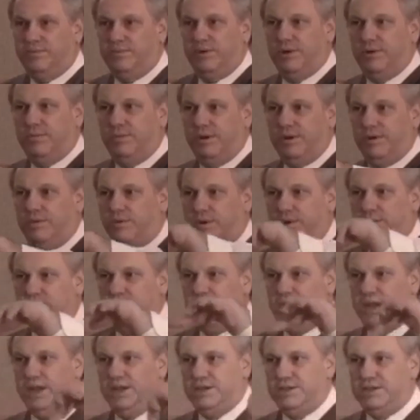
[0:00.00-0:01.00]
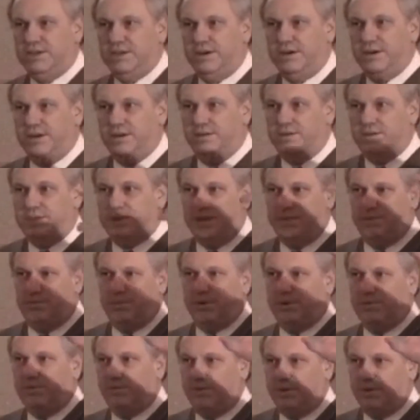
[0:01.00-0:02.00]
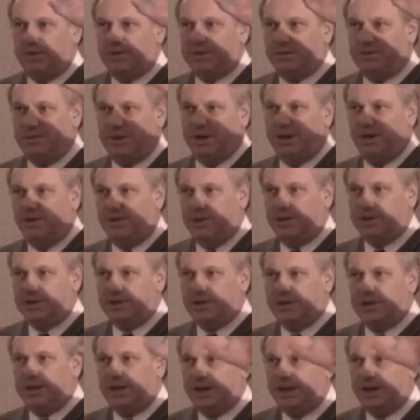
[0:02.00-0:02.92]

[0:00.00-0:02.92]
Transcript: Put them in a rotation, in other words, they put them where somebody who wasn't